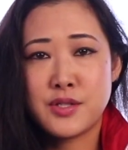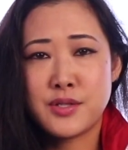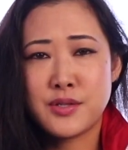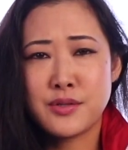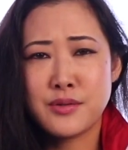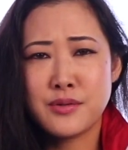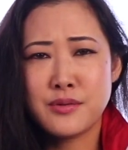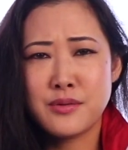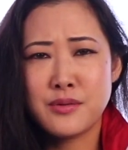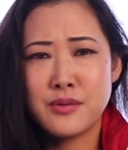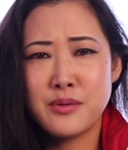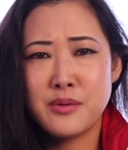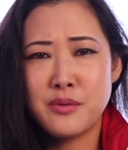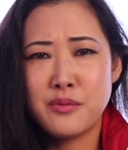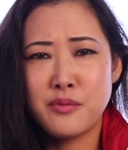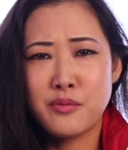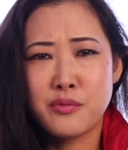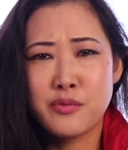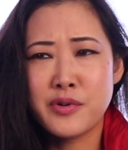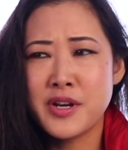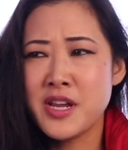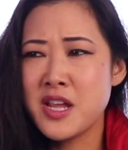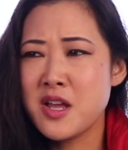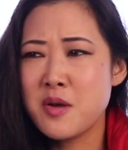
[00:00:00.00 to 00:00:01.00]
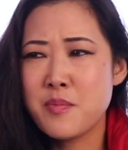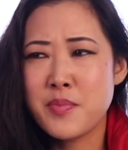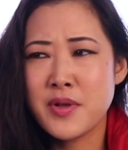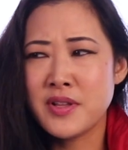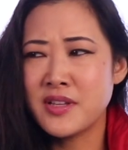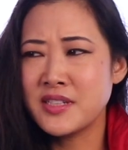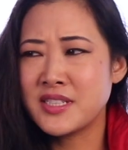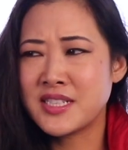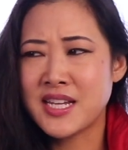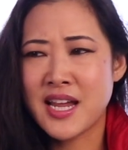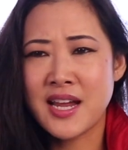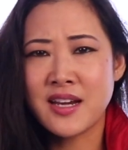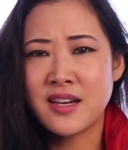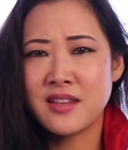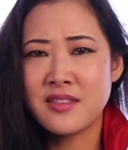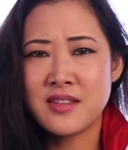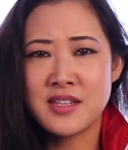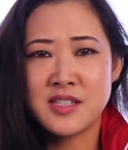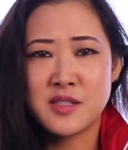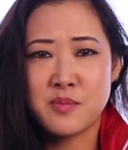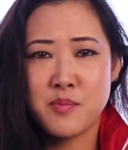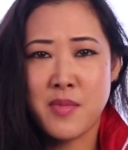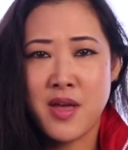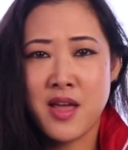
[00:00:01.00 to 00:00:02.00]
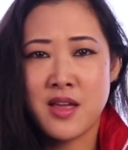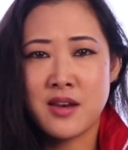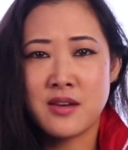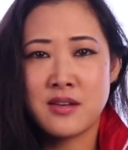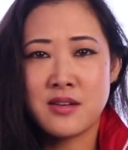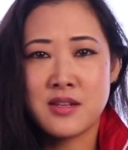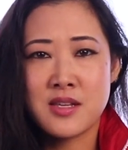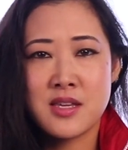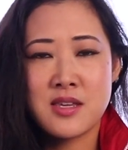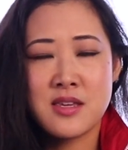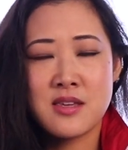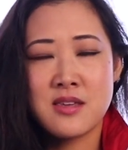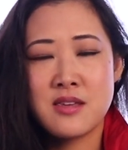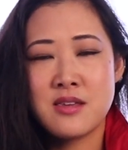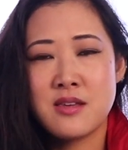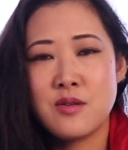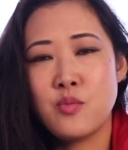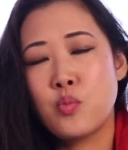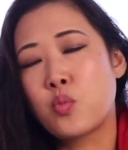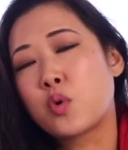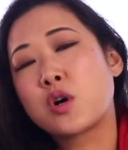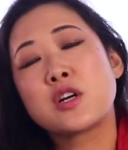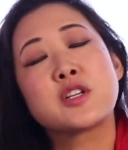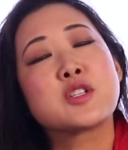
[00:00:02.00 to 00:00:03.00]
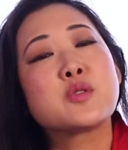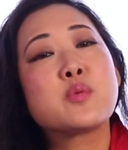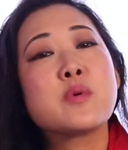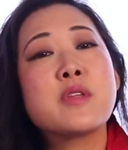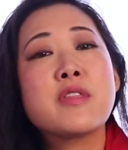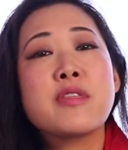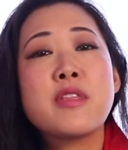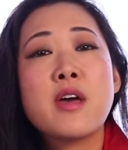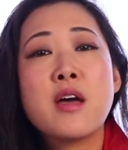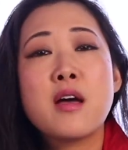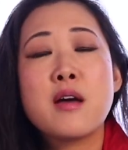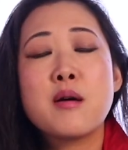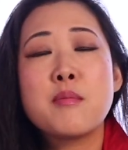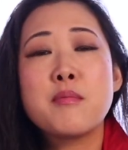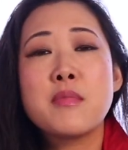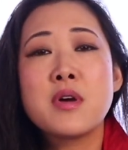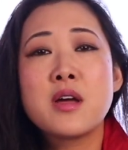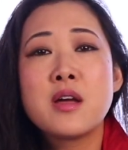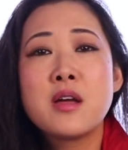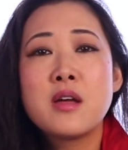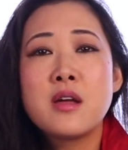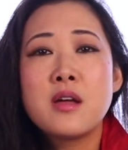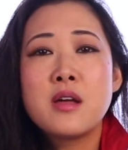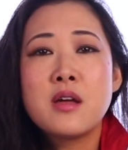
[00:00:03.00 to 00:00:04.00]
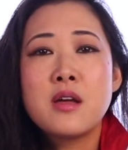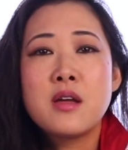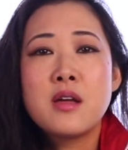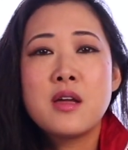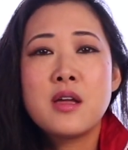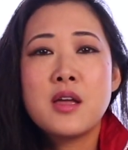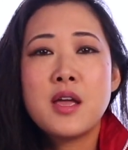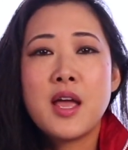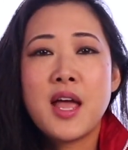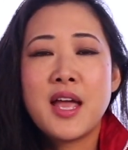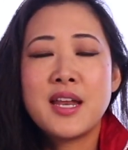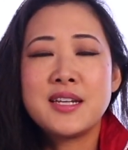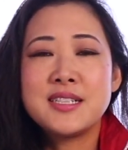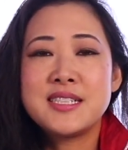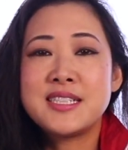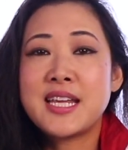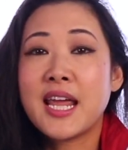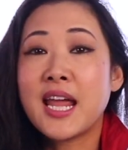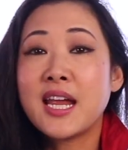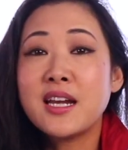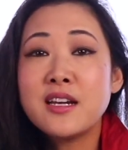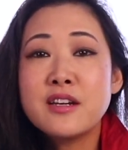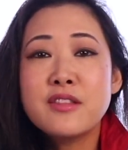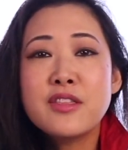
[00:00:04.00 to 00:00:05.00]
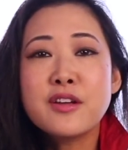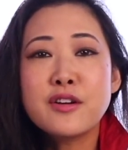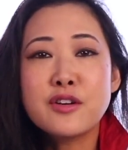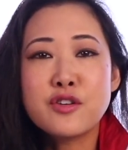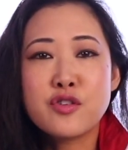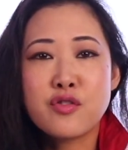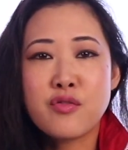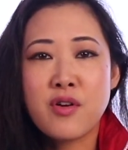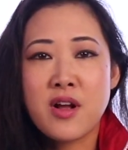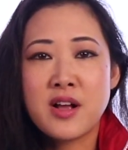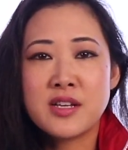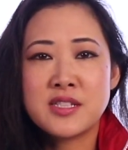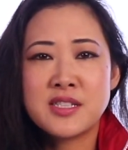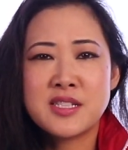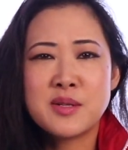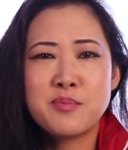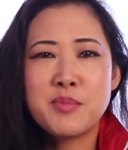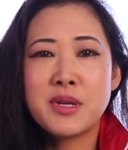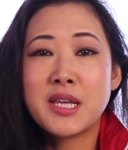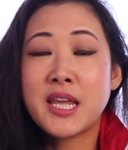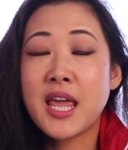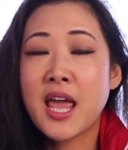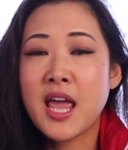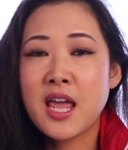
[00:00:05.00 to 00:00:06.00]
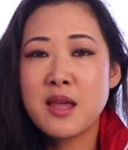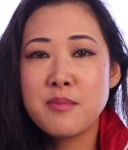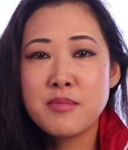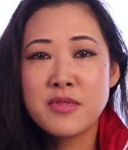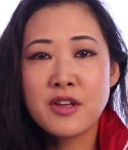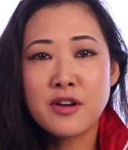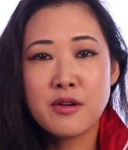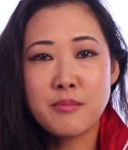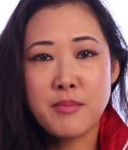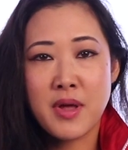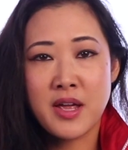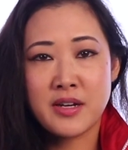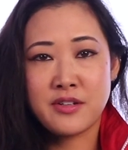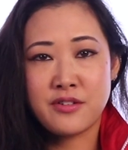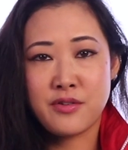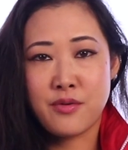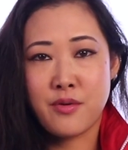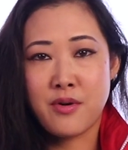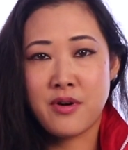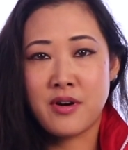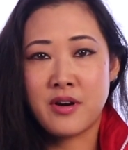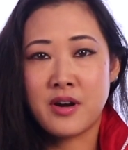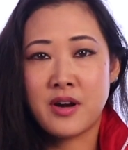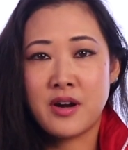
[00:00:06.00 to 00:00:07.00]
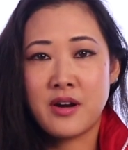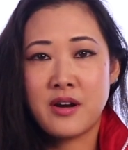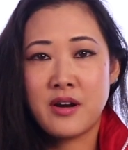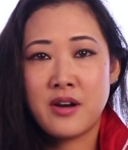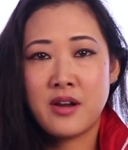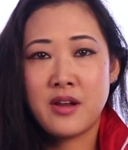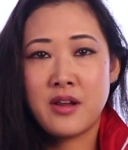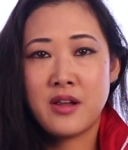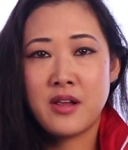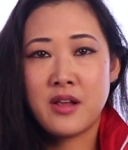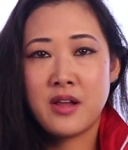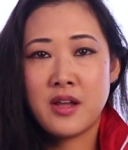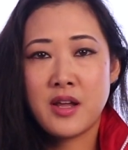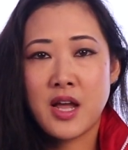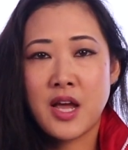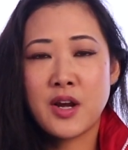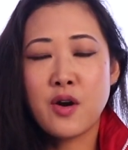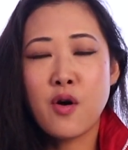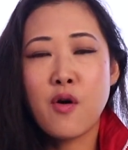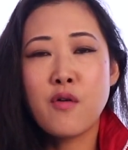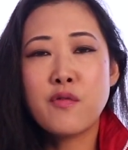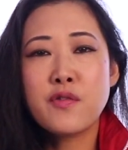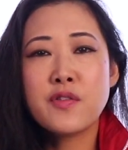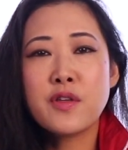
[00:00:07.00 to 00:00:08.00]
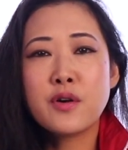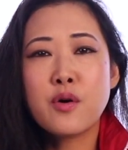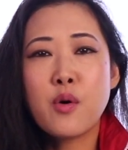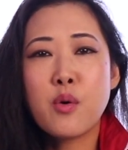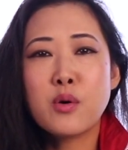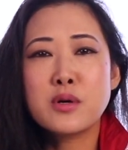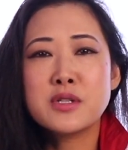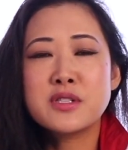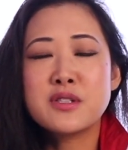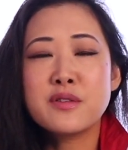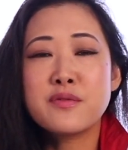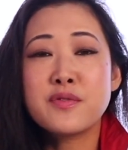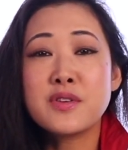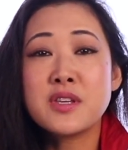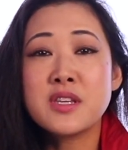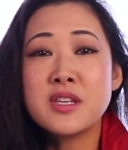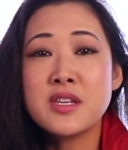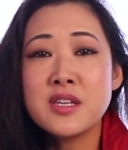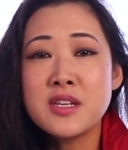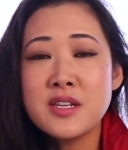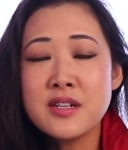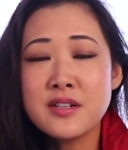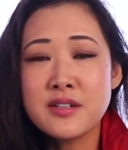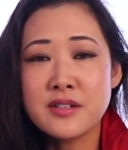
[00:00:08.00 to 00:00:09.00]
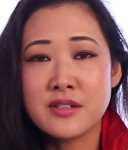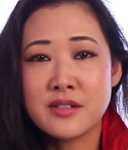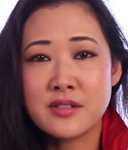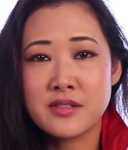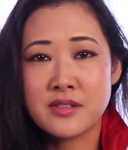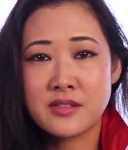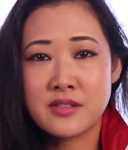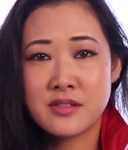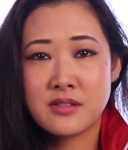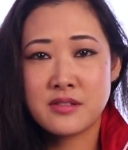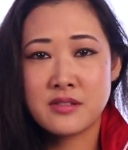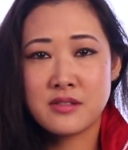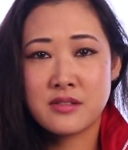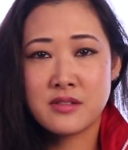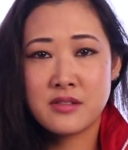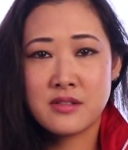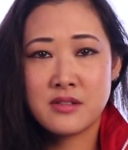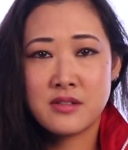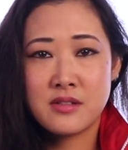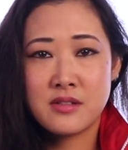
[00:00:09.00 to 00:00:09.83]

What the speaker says: to rehabilitating these men. He worked with them and gained their trust and became their mentor. And over the course of years,